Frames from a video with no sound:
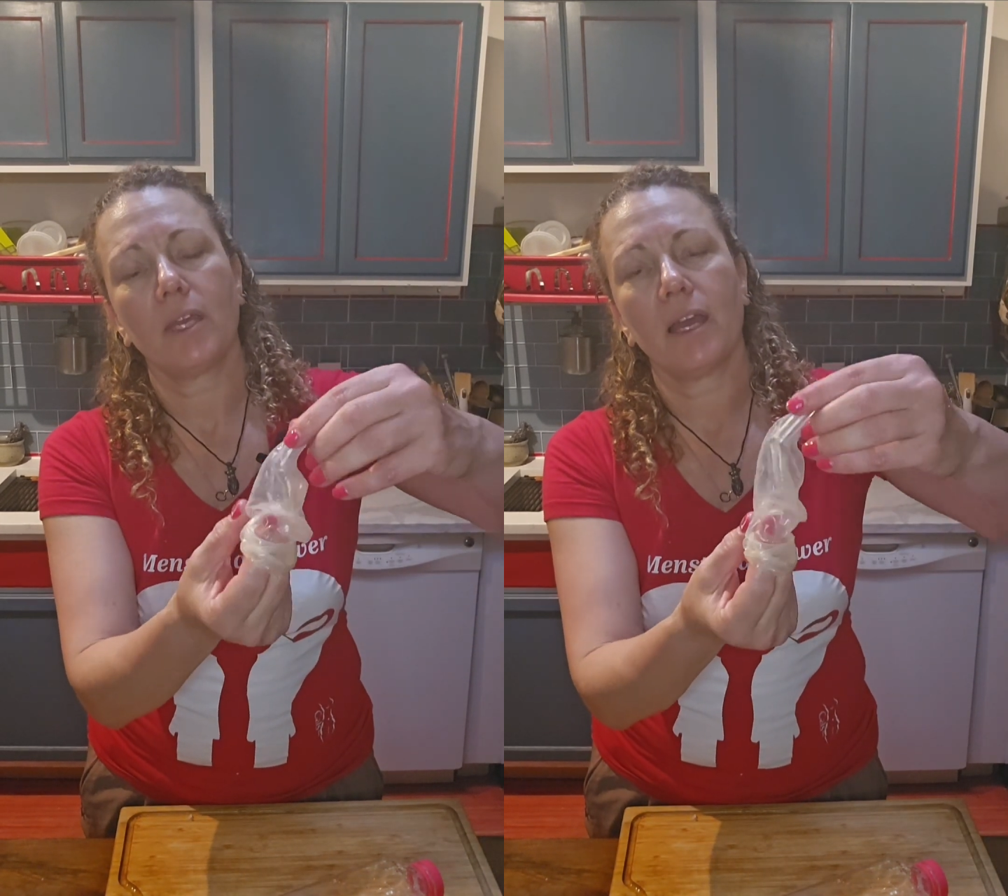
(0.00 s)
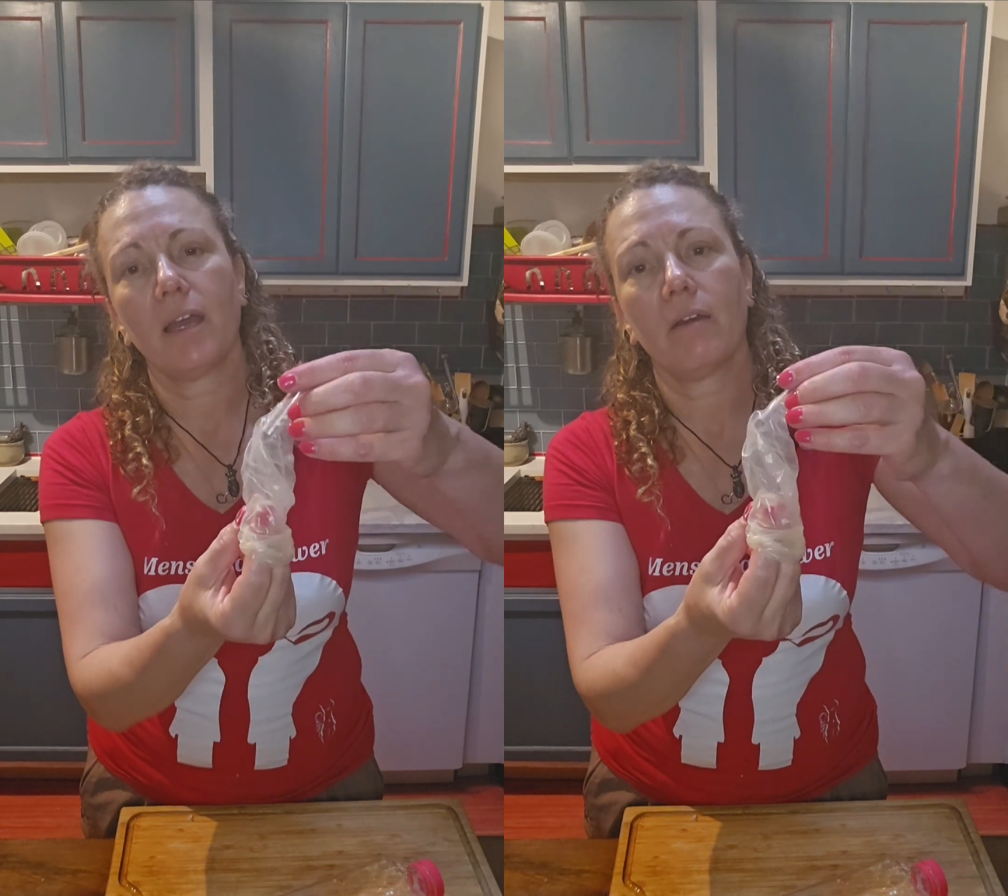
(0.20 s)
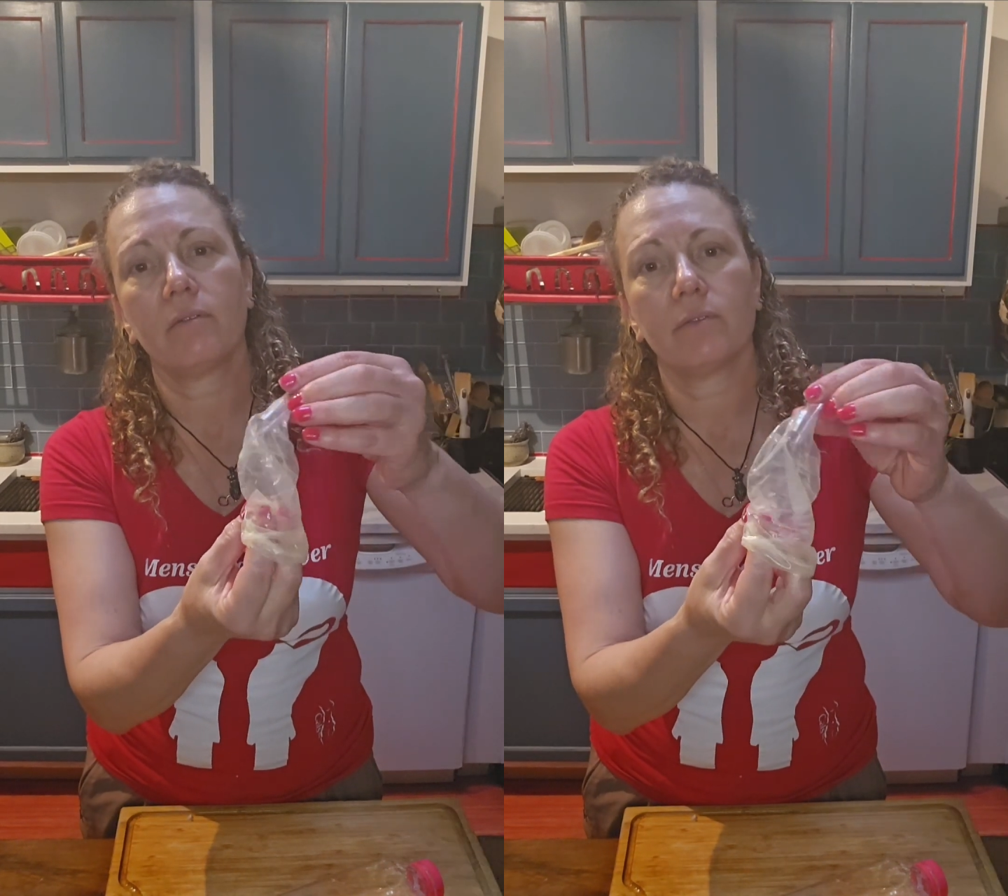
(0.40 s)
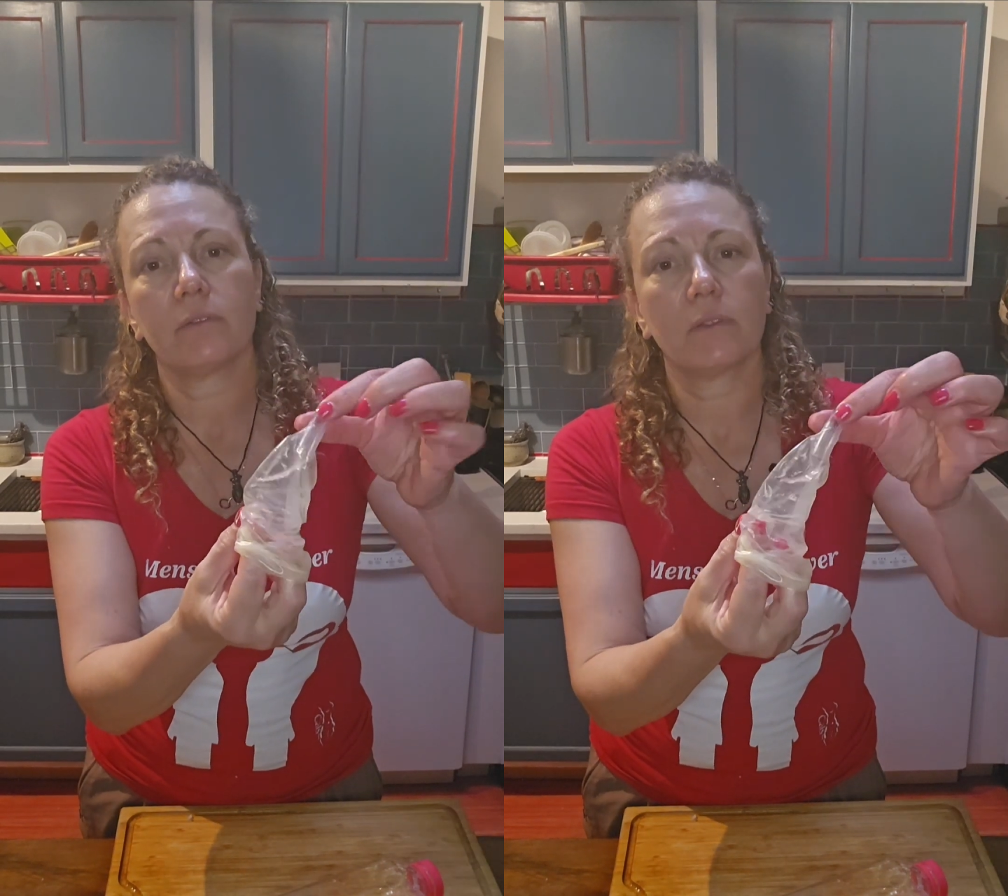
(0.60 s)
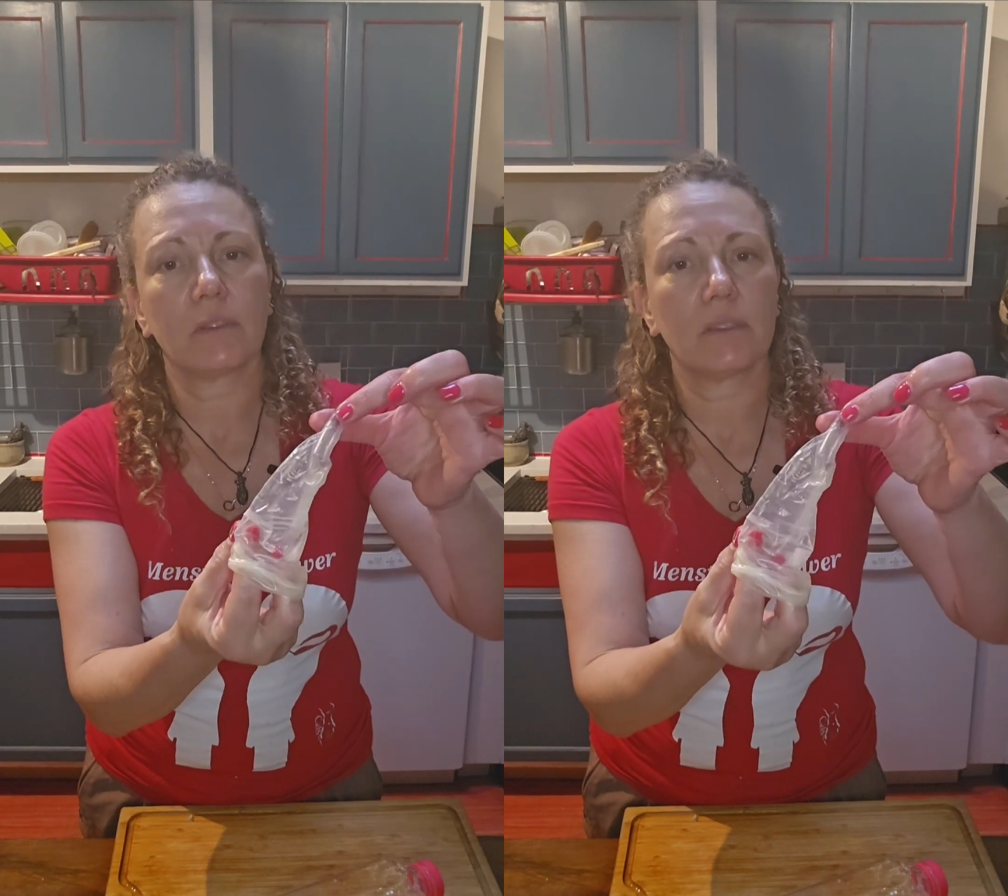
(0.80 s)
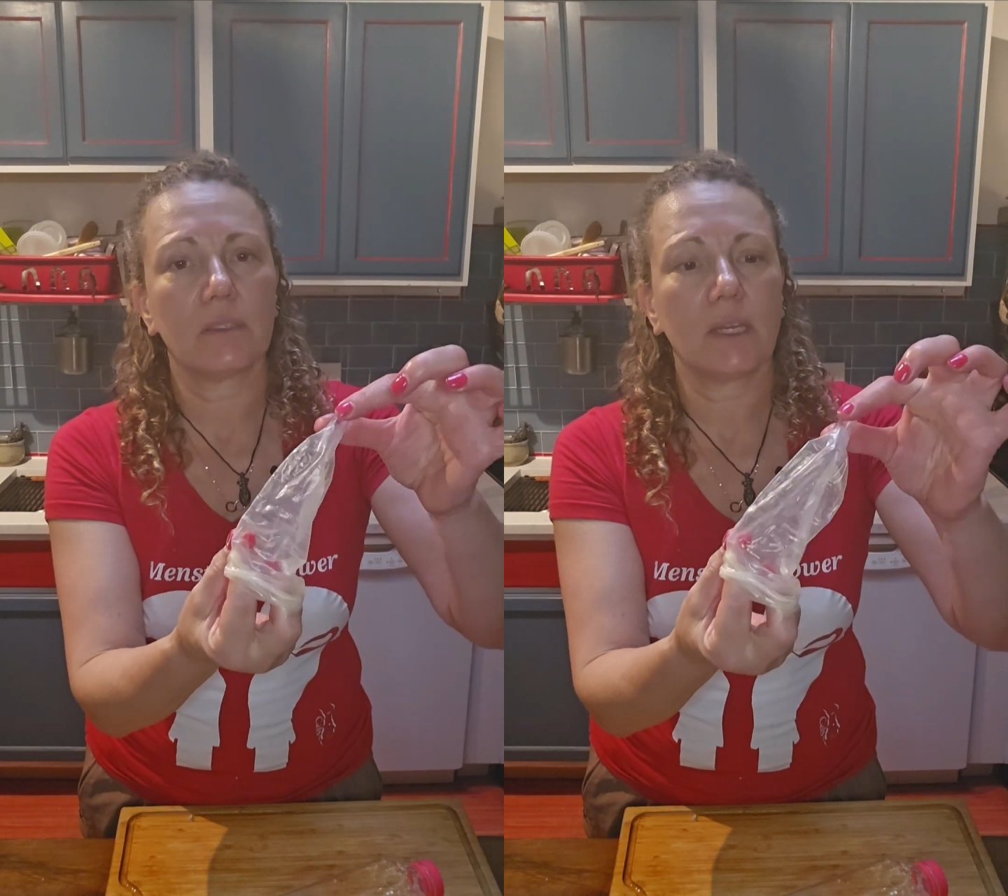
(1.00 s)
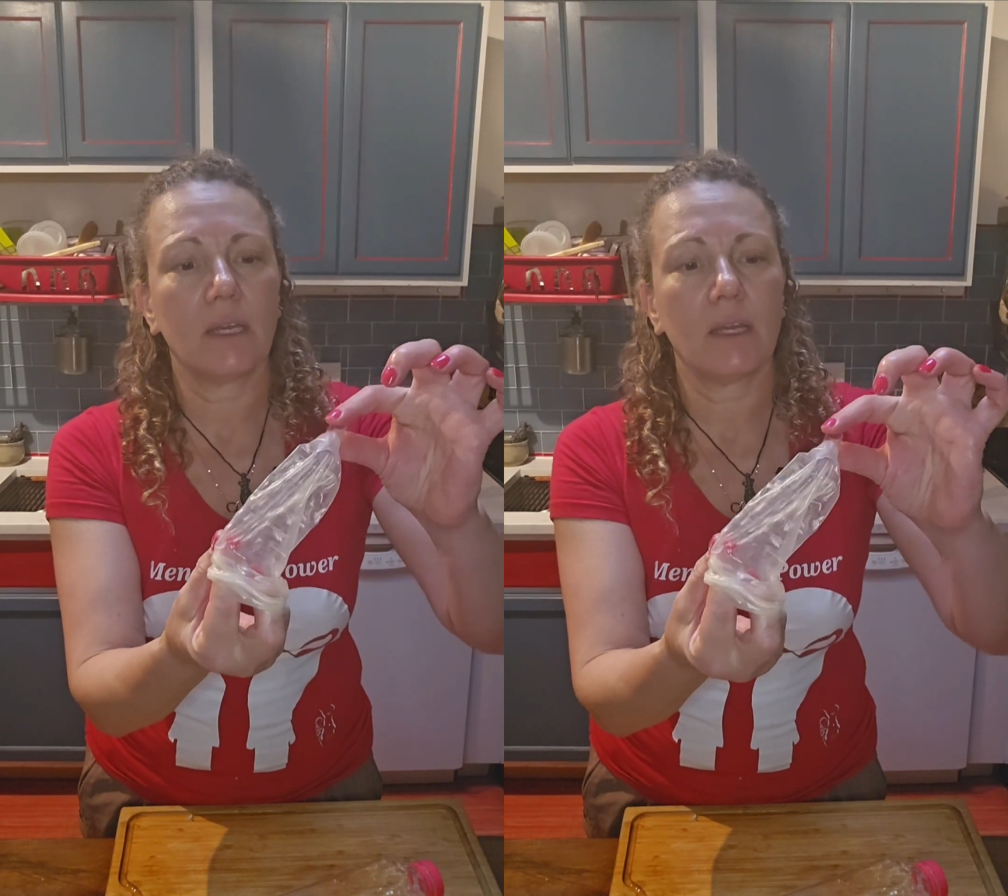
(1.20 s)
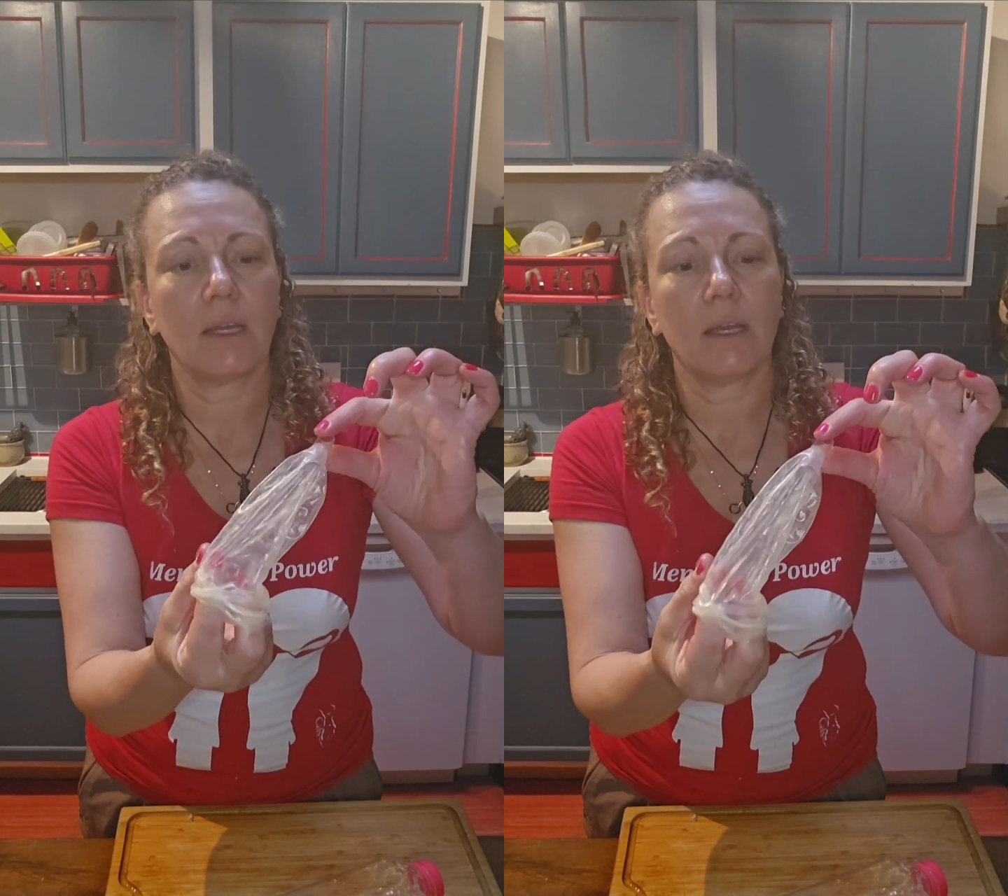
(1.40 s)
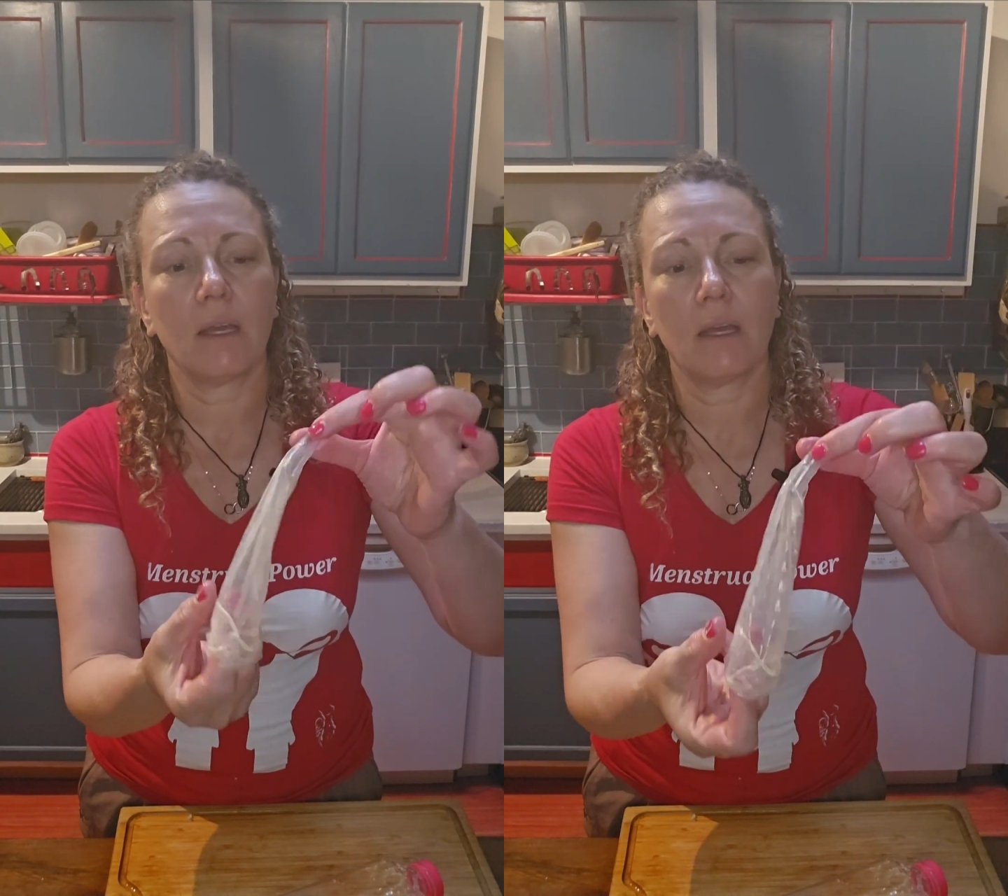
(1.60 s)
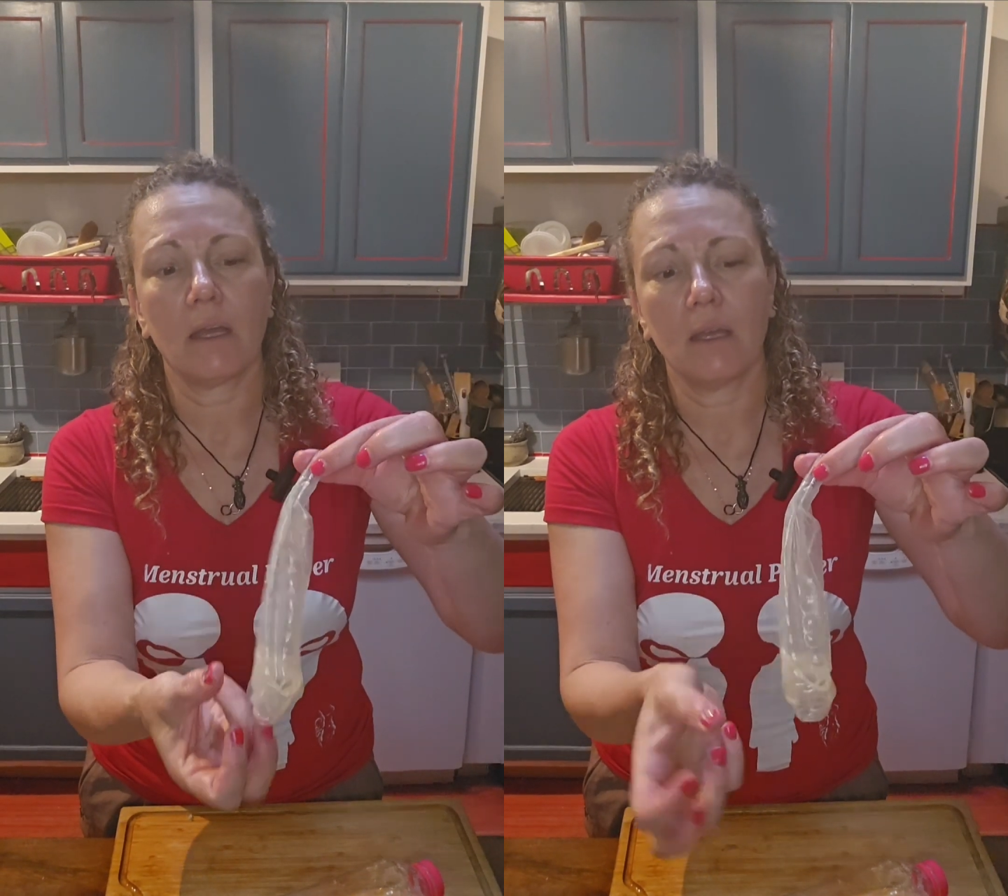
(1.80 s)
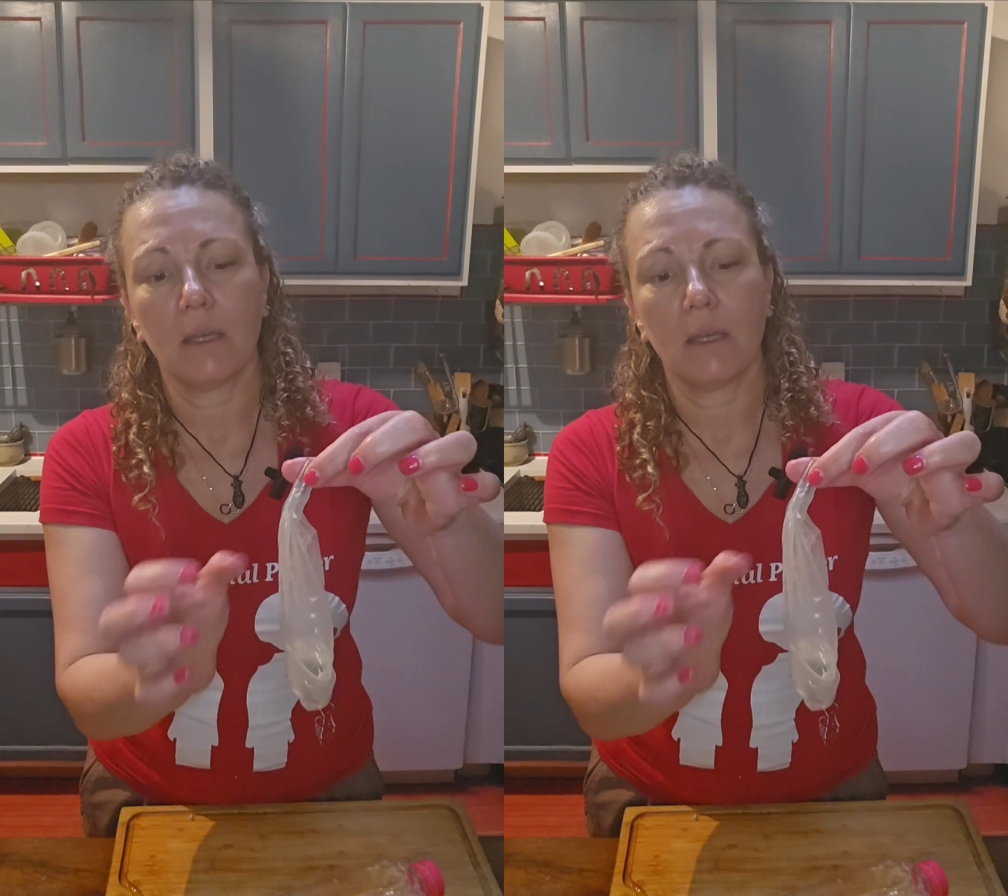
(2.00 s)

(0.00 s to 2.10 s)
have the